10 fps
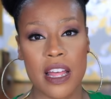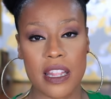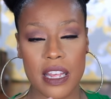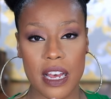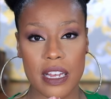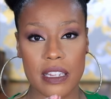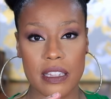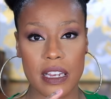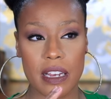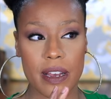
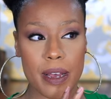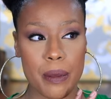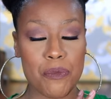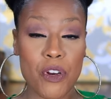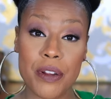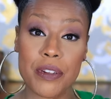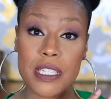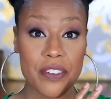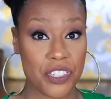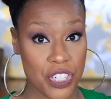the fragrance
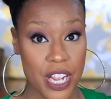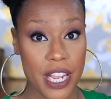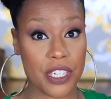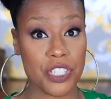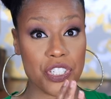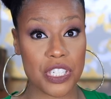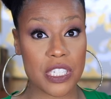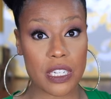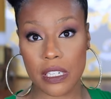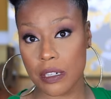has changed
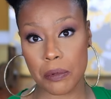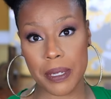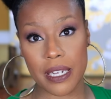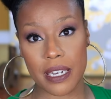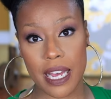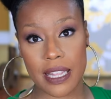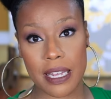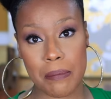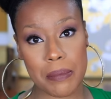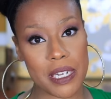just a little bit, not
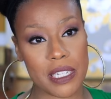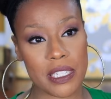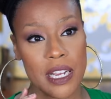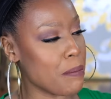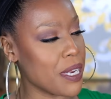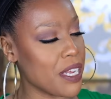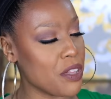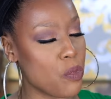that much, but either